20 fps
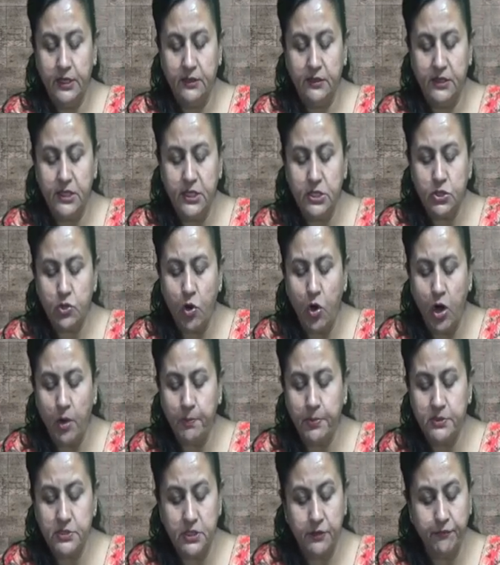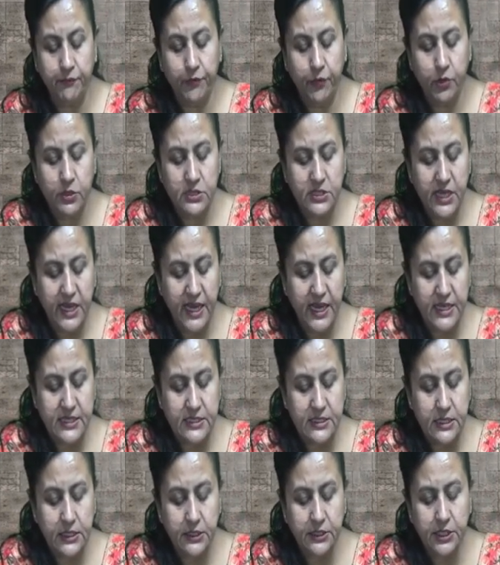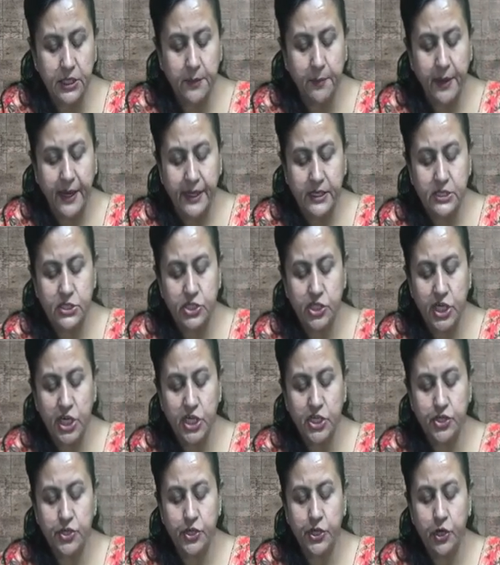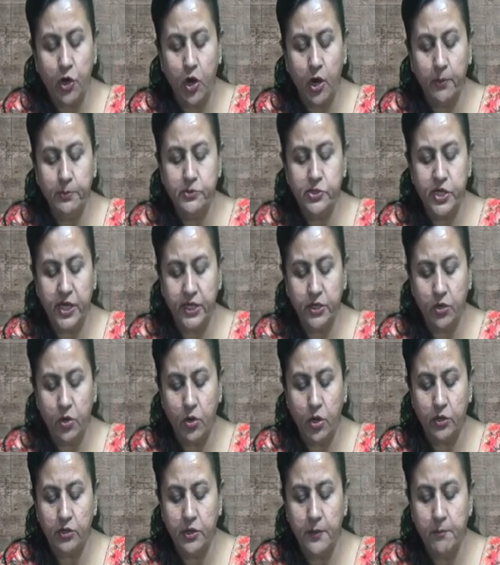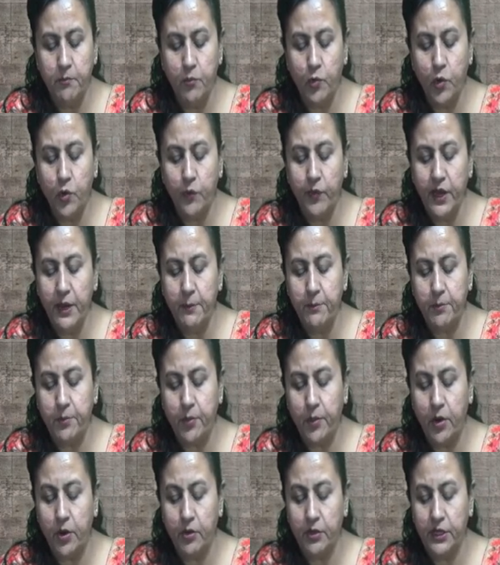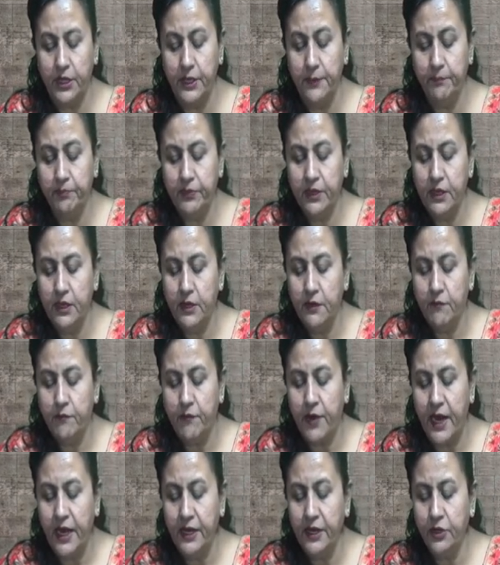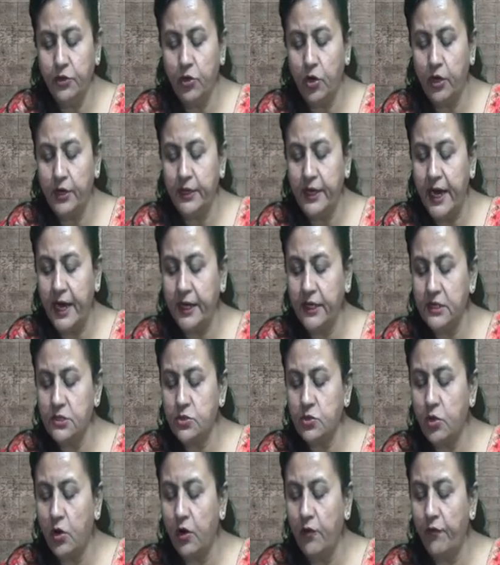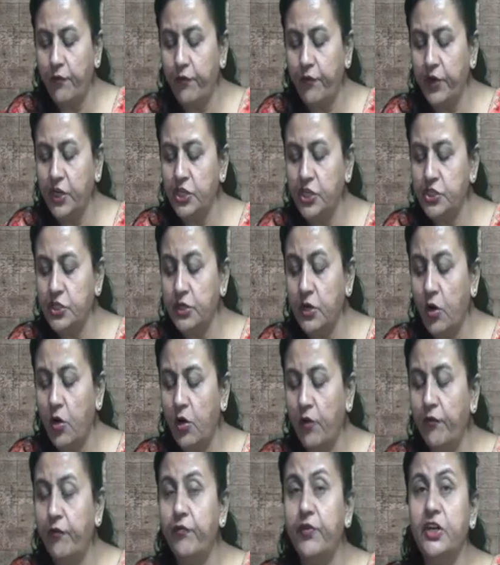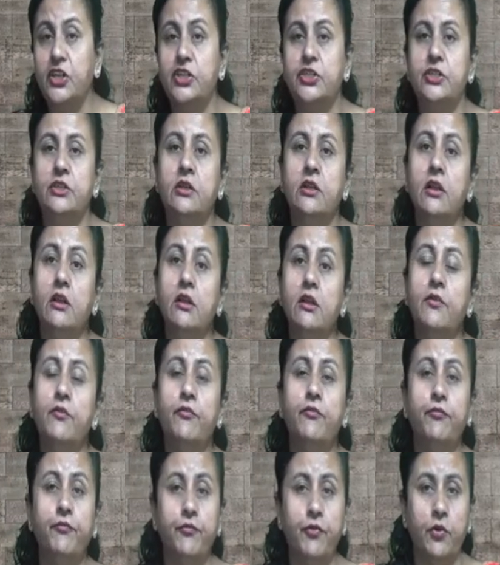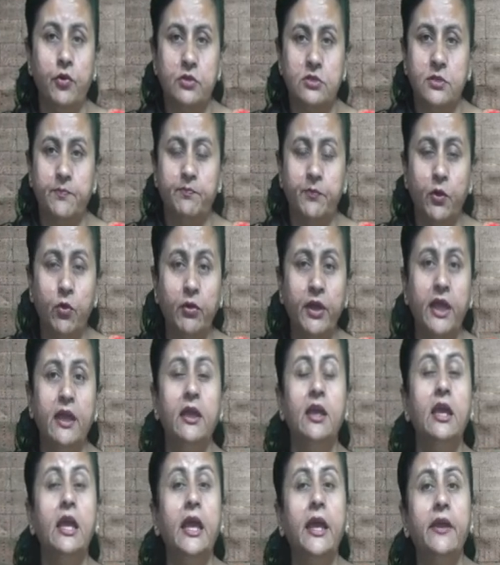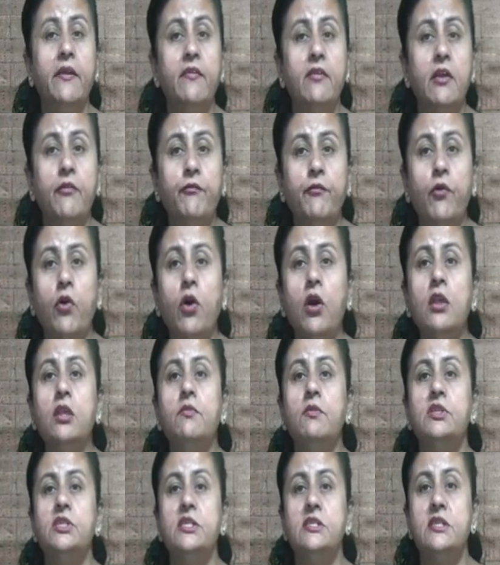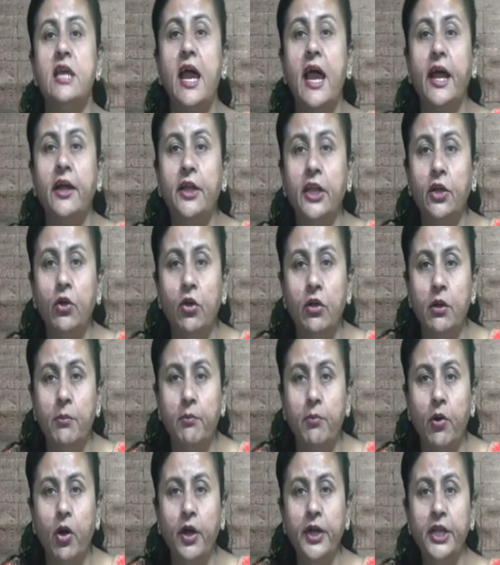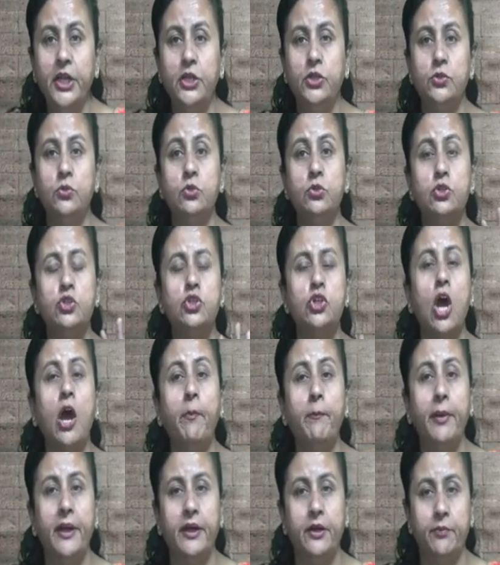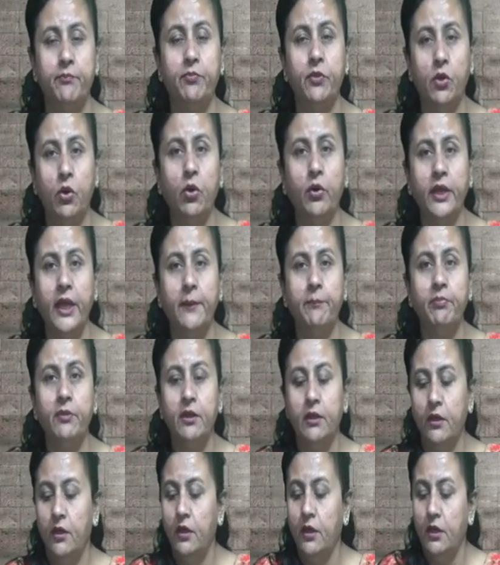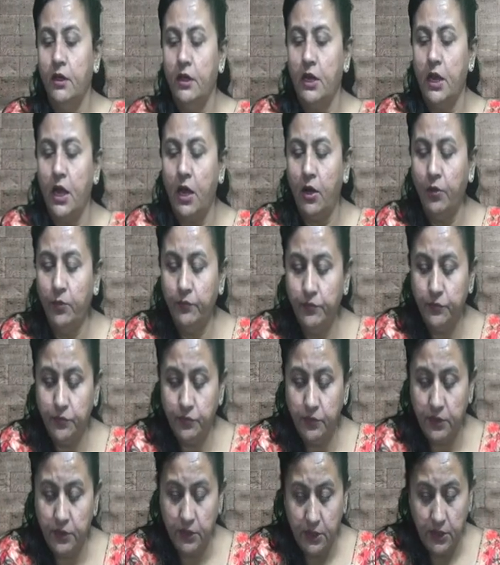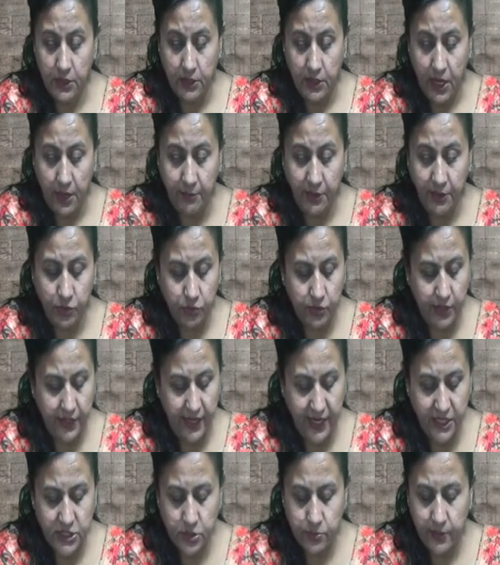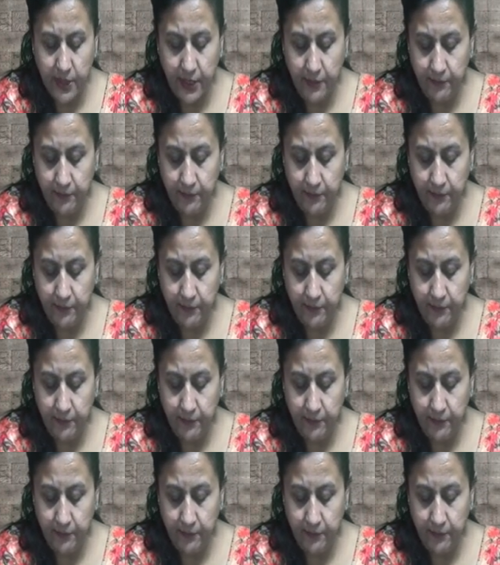This opposite force exerted by a stationary object on the moving body while in contact is called friction or frictional force. Okay, it is a force which is acting on a body to stop it. Okay, now coming to the next one.